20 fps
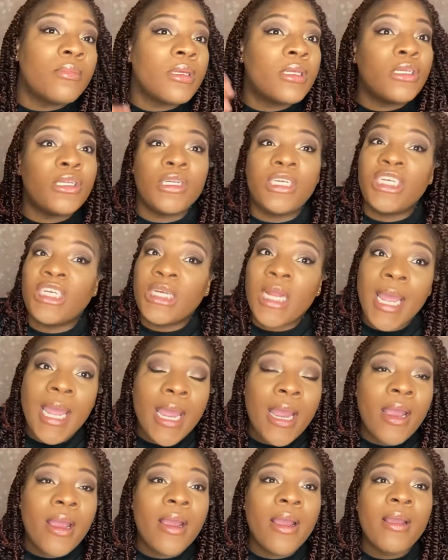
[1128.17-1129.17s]

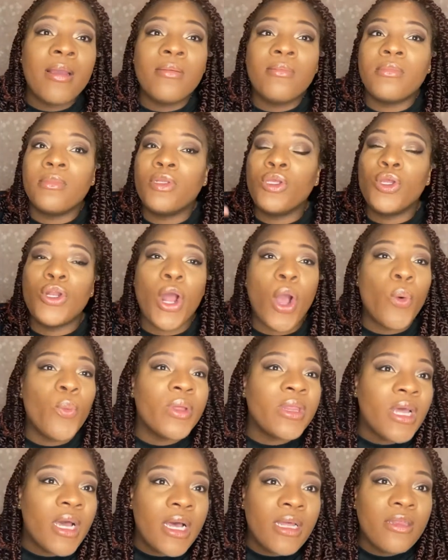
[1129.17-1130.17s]
share, you know,
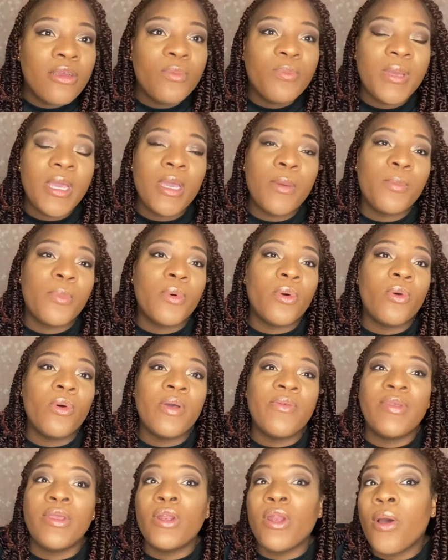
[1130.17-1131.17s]
with other people.
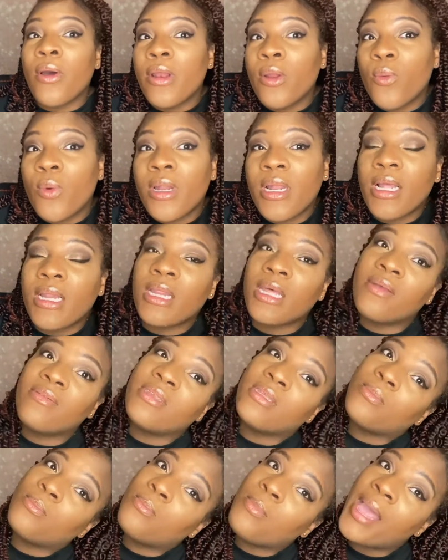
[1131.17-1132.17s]
If you know anyone that loves
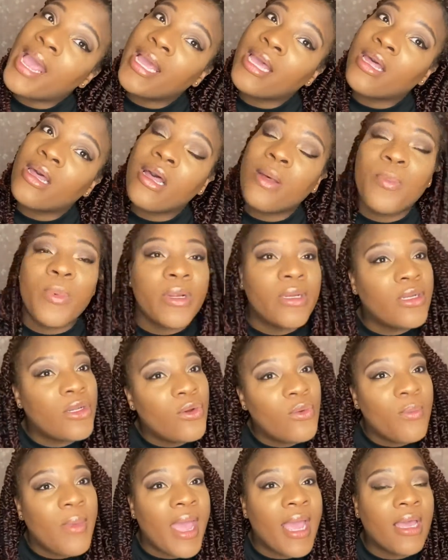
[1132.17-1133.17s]
makeup or do
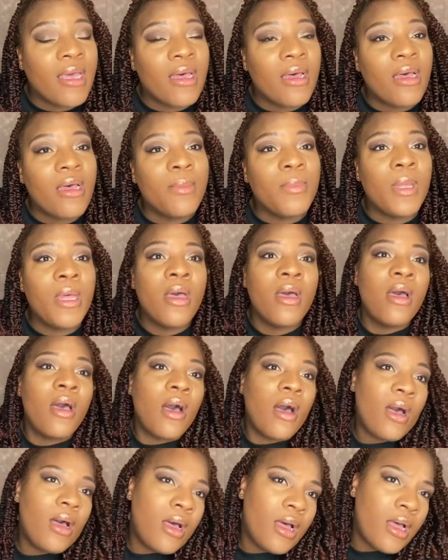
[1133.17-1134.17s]
makeup,
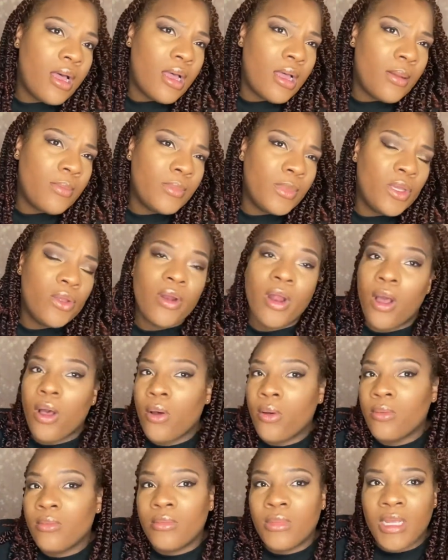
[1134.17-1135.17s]
you
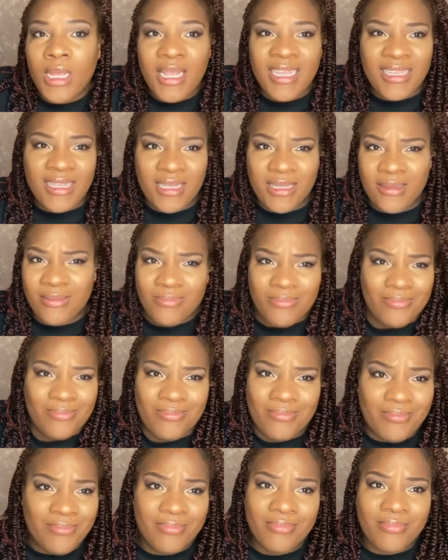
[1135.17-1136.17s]
know, it's
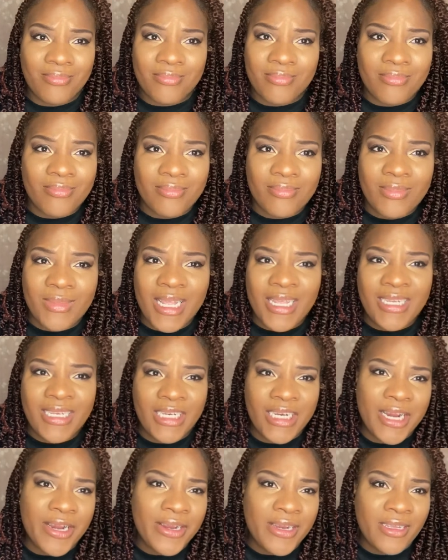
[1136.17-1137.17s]

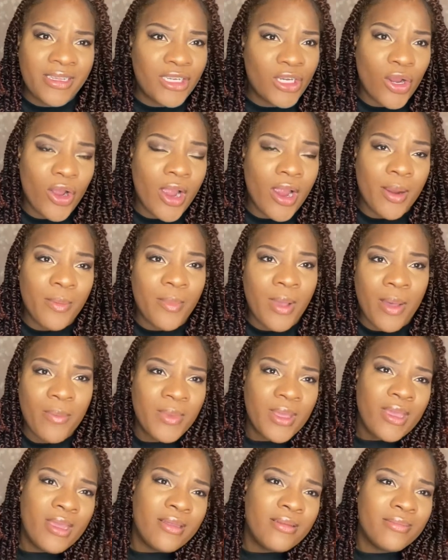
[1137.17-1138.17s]
charity's charm. I
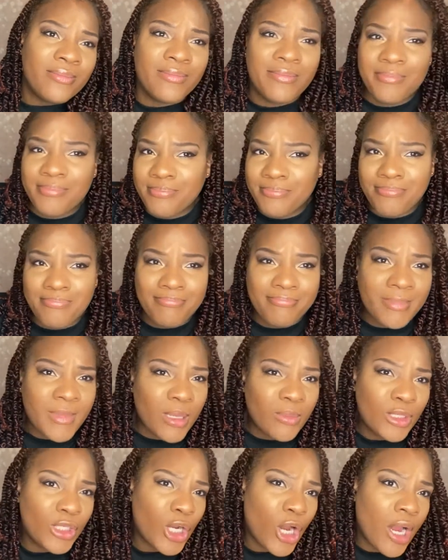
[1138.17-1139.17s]
mean,
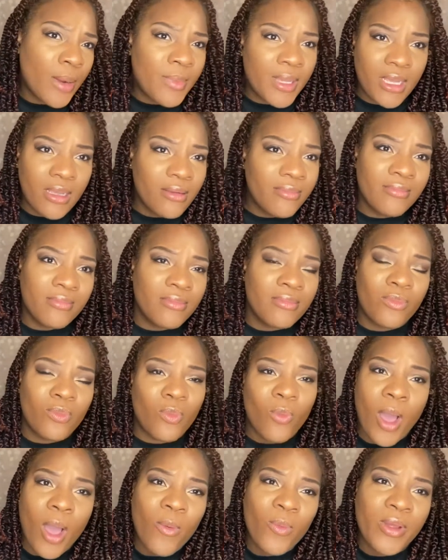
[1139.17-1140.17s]
I'm charming.
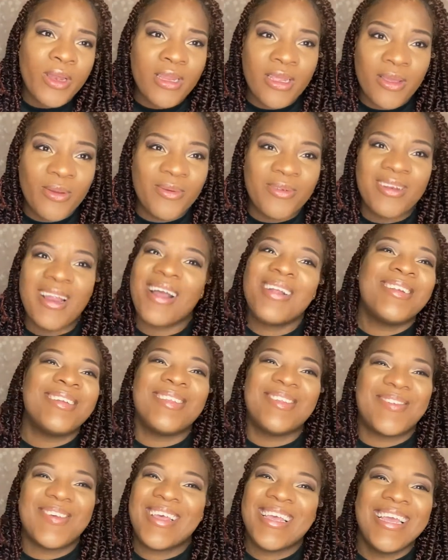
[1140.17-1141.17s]
Why wouldn't you? Not
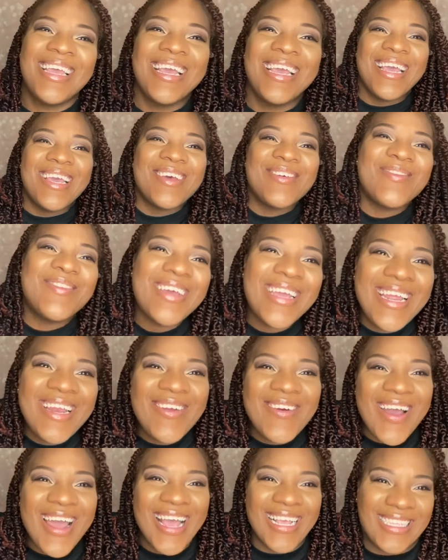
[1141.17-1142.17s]
this way. But
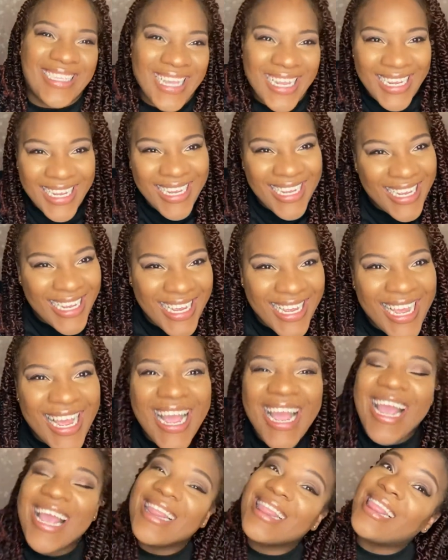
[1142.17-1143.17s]
anyways,
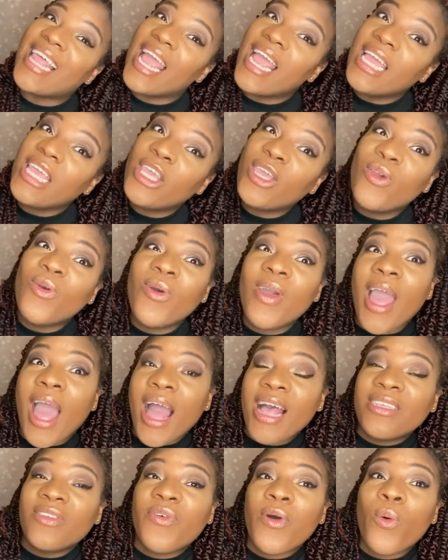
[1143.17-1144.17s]
thank you
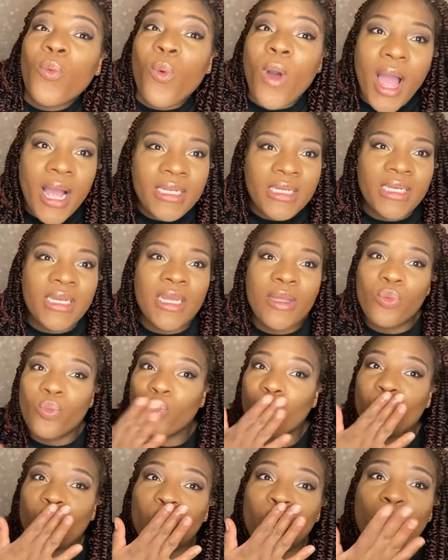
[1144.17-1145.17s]
guys for watching.
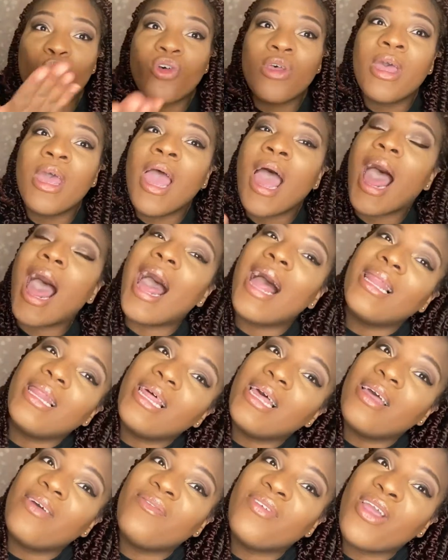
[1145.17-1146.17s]
I
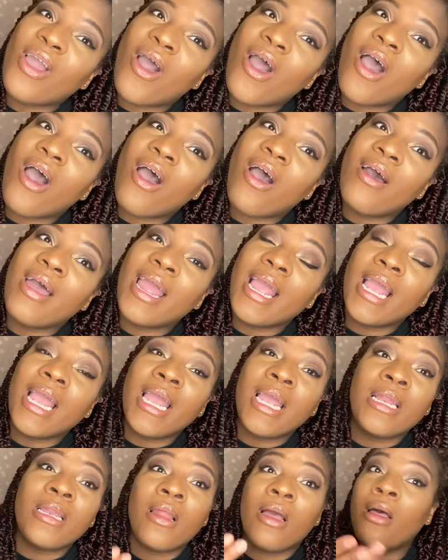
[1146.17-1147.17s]
love y'all,
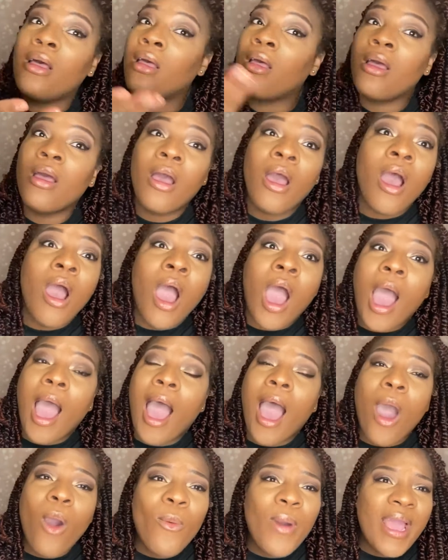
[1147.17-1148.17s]
and
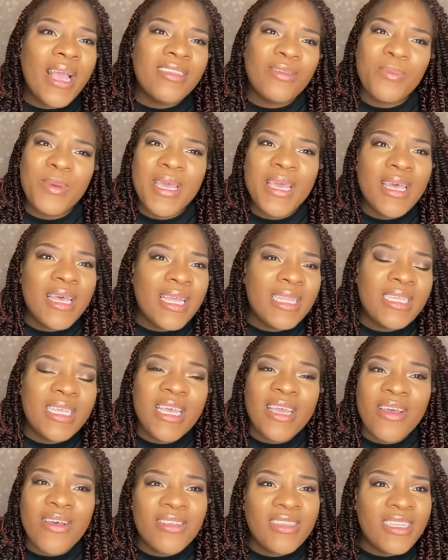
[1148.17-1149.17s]
always be good to
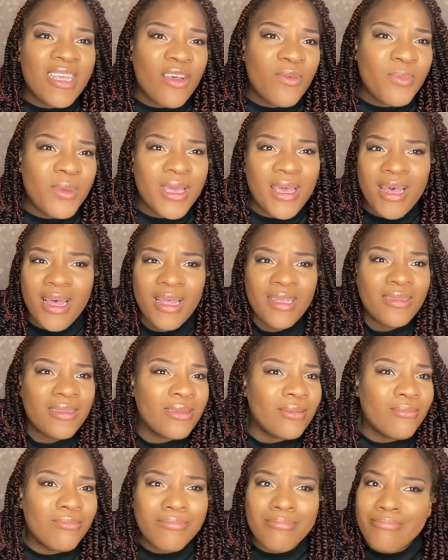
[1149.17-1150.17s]
yourself because
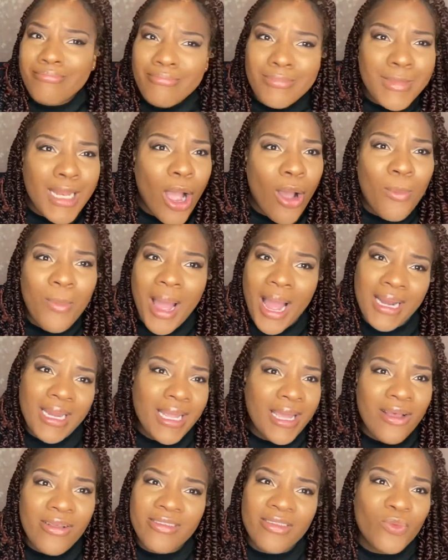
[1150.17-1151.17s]

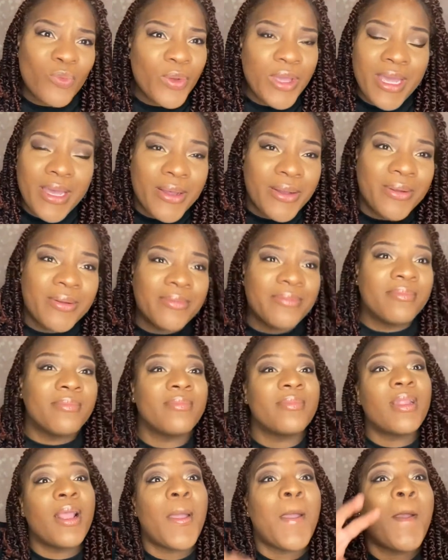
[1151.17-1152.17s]
nobody else will.
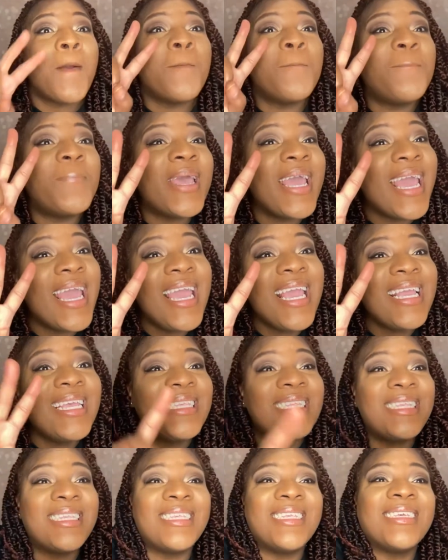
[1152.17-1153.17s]

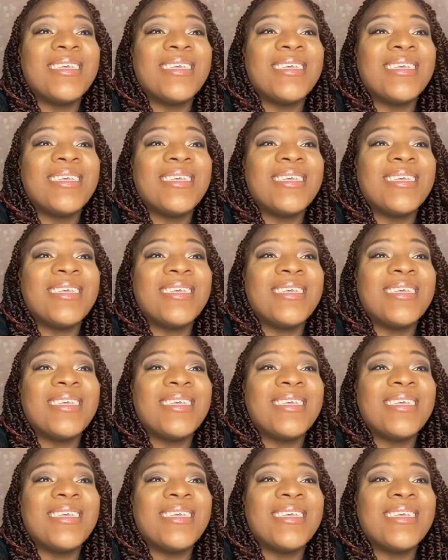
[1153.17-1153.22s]
Peace.